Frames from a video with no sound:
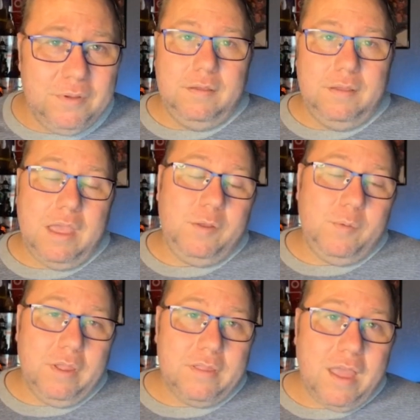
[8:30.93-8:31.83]

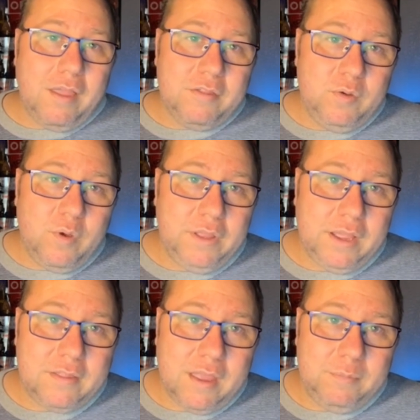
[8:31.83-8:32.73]
Anyways, I'll see you all
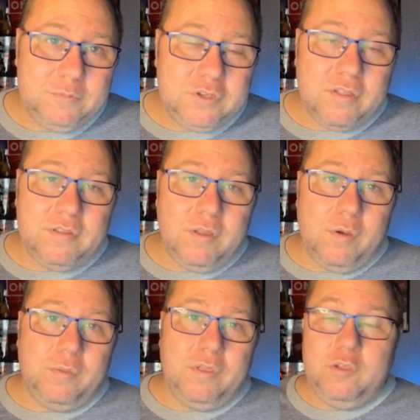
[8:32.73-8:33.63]
next time. Just
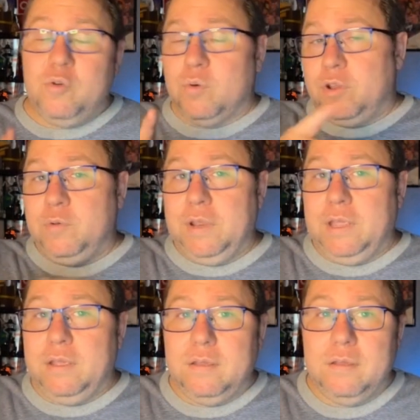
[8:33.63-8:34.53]
know that you are
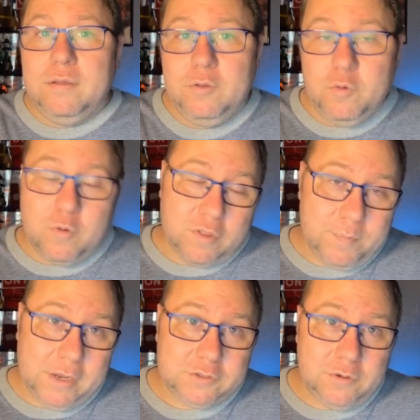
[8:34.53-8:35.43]
unique, you're
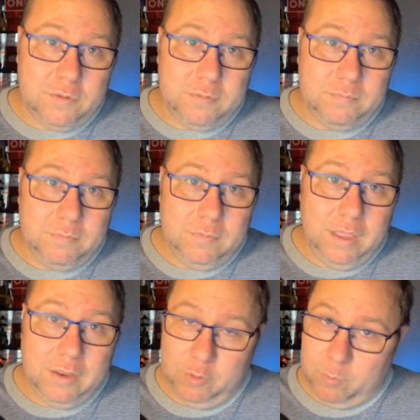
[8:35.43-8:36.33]
special,
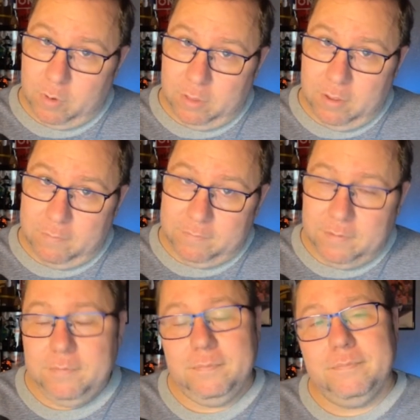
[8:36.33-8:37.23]
and you are loved.
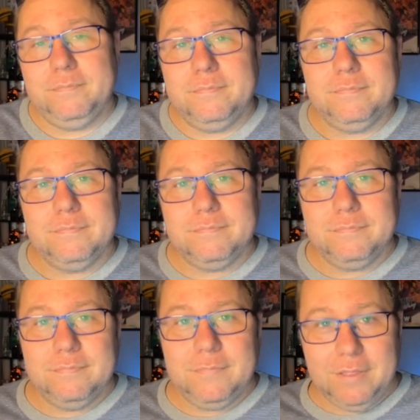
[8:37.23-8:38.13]

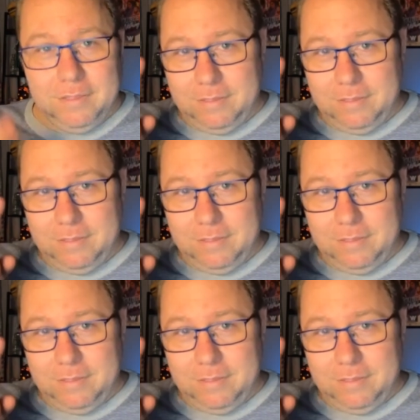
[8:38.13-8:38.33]
See